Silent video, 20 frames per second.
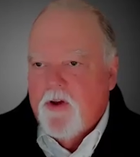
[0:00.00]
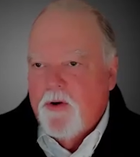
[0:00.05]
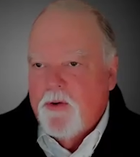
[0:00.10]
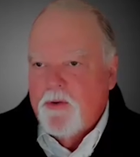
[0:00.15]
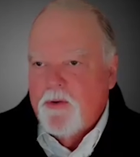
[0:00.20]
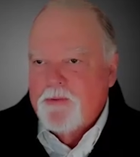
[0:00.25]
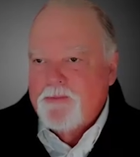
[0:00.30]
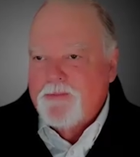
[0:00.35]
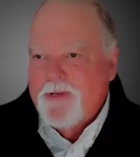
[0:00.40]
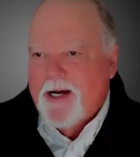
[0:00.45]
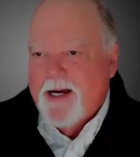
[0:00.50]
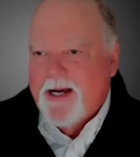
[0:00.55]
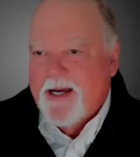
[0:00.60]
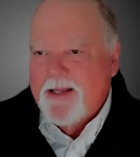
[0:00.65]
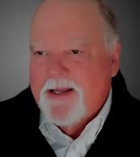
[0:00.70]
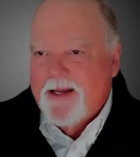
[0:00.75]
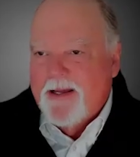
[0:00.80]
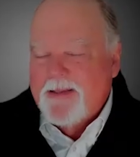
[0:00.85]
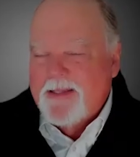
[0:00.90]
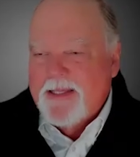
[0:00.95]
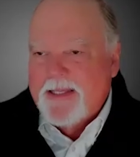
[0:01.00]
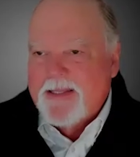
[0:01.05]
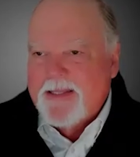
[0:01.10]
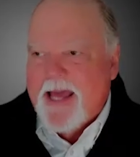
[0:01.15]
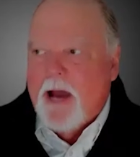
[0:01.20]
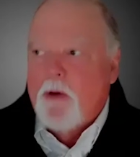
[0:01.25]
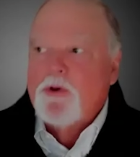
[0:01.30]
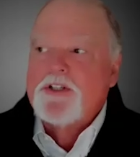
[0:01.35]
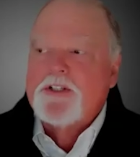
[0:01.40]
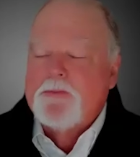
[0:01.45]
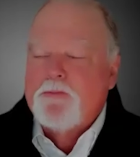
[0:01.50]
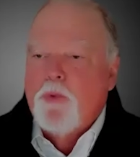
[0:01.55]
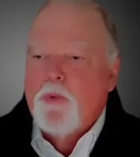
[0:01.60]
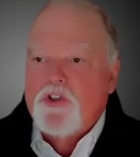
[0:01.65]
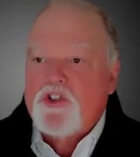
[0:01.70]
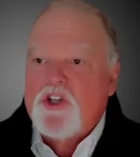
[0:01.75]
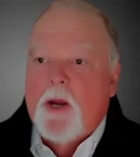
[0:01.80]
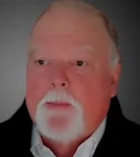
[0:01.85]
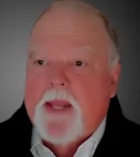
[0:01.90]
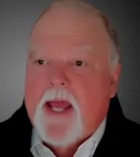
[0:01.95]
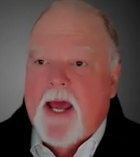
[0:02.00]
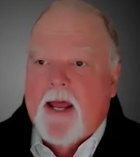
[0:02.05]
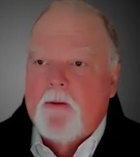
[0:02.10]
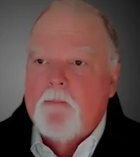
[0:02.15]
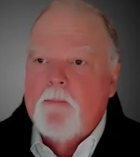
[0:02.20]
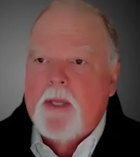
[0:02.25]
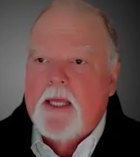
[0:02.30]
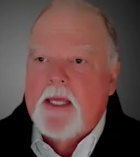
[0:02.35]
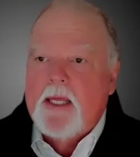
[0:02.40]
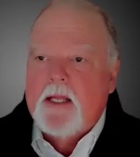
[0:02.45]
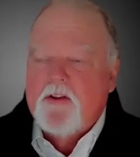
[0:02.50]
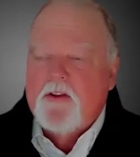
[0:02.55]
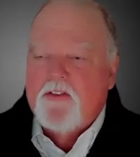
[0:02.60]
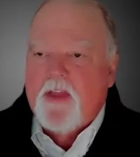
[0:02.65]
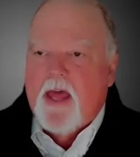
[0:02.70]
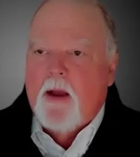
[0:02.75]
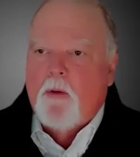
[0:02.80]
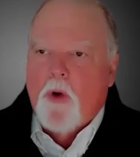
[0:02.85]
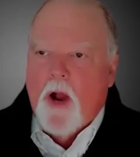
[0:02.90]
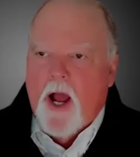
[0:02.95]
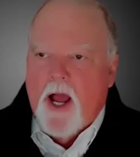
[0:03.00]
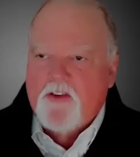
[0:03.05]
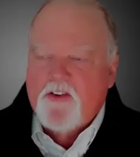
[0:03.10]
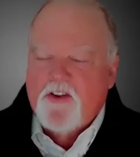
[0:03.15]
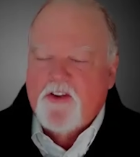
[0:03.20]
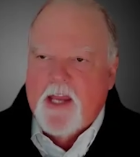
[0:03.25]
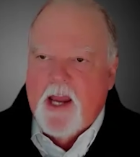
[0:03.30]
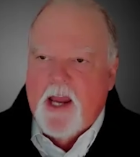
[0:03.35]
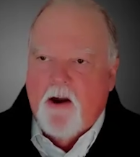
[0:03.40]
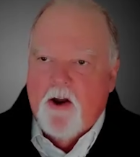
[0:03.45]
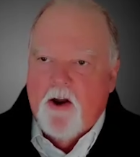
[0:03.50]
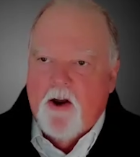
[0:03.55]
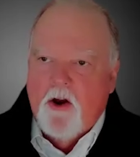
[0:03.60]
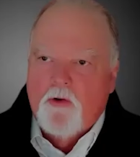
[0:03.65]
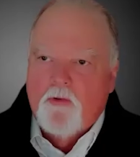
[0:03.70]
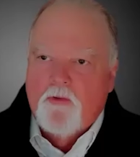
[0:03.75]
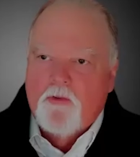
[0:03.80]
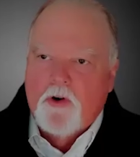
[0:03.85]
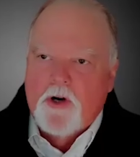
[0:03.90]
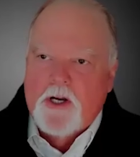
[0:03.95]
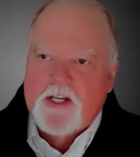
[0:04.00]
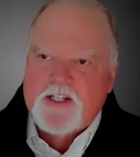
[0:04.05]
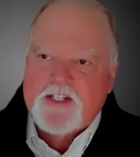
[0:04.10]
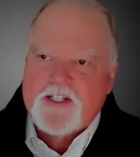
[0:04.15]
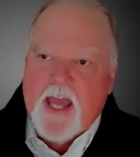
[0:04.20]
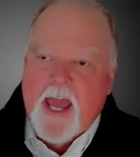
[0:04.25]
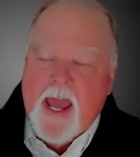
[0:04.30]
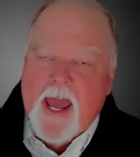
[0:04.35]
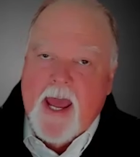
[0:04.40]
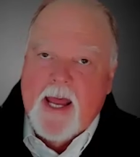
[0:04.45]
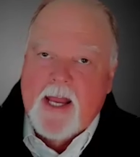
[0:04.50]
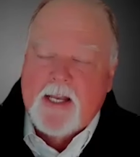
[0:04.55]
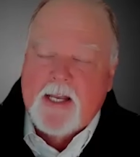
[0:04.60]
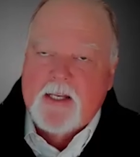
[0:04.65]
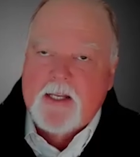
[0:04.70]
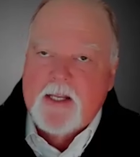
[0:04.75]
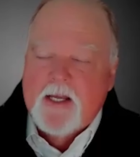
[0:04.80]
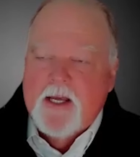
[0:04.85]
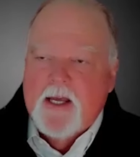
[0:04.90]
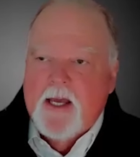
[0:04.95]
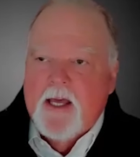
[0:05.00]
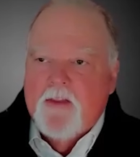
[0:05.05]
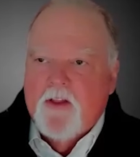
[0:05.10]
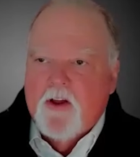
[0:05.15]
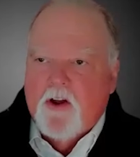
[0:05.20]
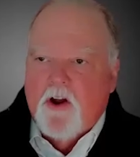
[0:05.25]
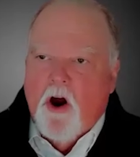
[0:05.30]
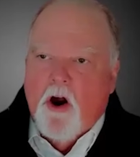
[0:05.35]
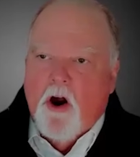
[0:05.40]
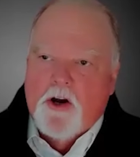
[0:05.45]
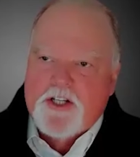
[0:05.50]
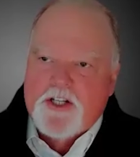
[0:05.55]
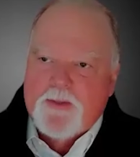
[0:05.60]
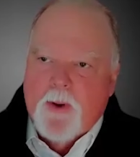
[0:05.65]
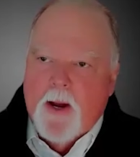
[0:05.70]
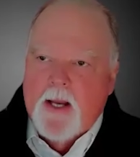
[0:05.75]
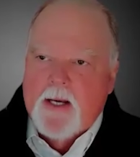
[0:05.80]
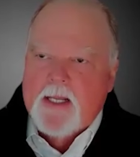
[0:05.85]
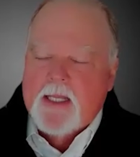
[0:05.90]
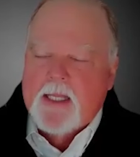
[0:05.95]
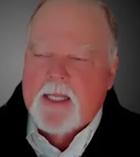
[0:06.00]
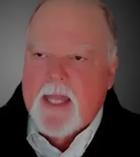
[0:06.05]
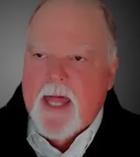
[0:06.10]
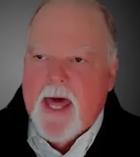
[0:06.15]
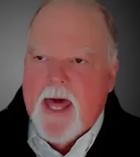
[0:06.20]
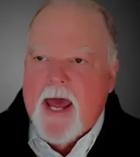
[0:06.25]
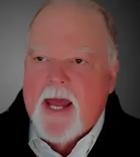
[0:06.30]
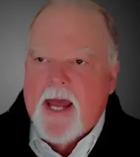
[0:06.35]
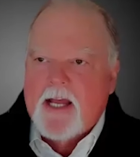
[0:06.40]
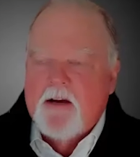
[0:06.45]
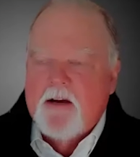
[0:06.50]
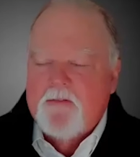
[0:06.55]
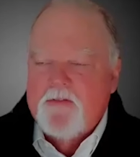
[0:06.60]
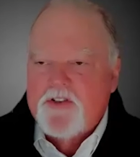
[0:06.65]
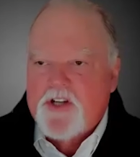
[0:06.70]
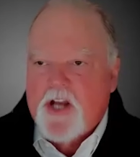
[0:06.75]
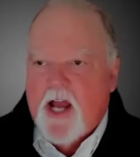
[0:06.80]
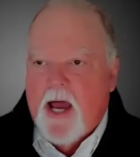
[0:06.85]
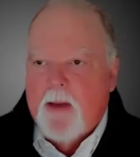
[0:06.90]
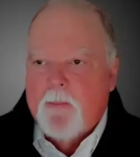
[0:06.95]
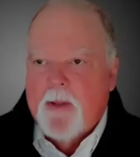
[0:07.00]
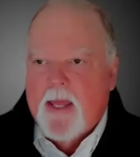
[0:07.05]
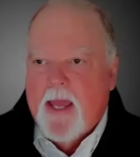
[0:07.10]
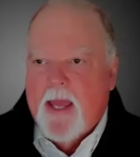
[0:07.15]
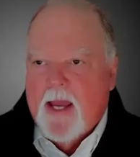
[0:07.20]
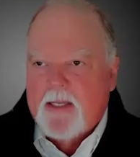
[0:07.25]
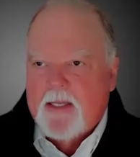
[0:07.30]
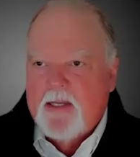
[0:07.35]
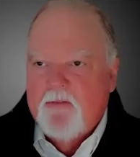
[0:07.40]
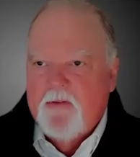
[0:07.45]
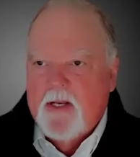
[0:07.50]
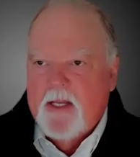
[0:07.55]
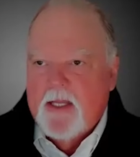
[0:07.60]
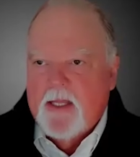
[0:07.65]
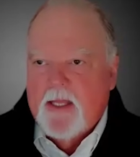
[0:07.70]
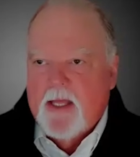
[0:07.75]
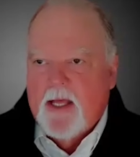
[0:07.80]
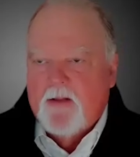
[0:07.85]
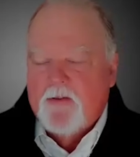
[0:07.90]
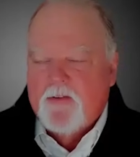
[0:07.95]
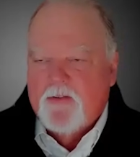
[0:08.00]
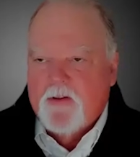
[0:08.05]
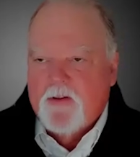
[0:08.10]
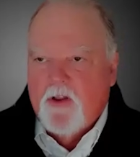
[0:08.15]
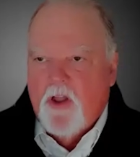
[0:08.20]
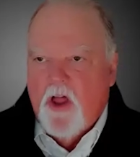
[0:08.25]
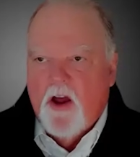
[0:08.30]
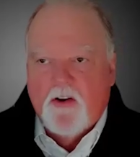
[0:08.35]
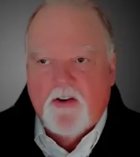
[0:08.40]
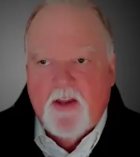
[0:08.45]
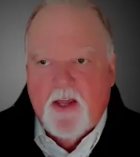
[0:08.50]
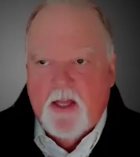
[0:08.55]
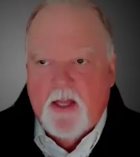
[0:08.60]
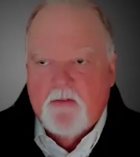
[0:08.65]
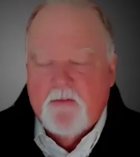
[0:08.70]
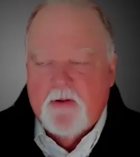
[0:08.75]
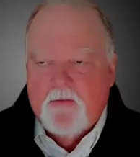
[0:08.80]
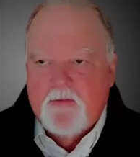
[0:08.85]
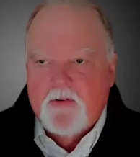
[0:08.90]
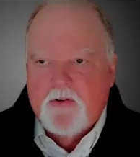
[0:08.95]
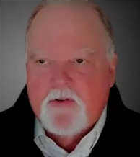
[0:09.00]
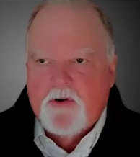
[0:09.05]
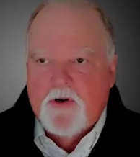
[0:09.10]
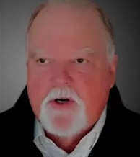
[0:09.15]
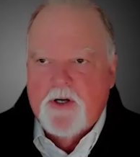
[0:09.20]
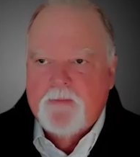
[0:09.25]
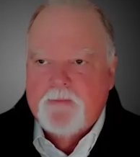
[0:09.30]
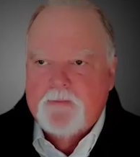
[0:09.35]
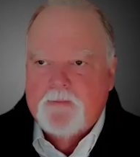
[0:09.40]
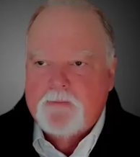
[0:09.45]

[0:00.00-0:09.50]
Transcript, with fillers: so I, I think that was what jumped out at me, is that rise in carryover risk and the corresponding lack of shopping activity against the long tail of inventory.